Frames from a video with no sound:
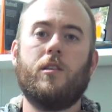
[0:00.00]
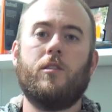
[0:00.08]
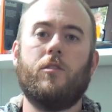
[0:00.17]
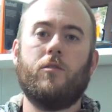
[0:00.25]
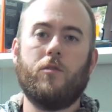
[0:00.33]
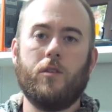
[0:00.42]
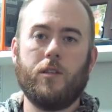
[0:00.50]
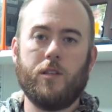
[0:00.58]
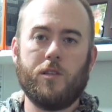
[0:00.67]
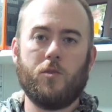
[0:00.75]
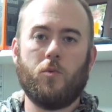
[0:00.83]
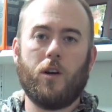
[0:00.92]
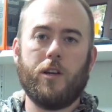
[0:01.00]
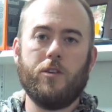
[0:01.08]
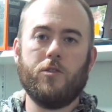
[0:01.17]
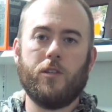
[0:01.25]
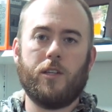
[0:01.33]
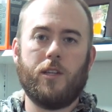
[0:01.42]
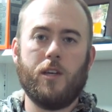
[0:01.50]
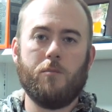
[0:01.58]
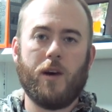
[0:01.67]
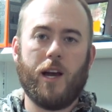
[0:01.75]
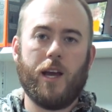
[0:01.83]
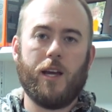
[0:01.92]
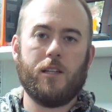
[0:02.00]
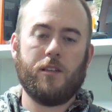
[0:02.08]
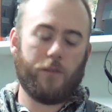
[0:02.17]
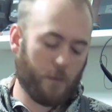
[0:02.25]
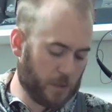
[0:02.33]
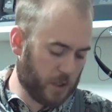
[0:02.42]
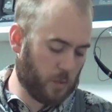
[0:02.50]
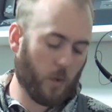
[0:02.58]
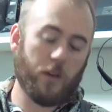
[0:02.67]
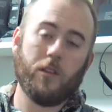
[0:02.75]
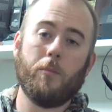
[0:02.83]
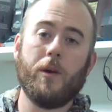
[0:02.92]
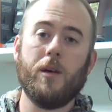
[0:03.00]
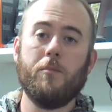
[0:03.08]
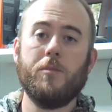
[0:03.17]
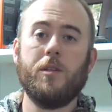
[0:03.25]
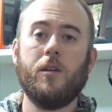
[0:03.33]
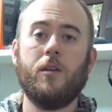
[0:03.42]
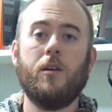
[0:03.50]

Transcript: So this is where I usually keep my hands if I'm just wearing the bibs.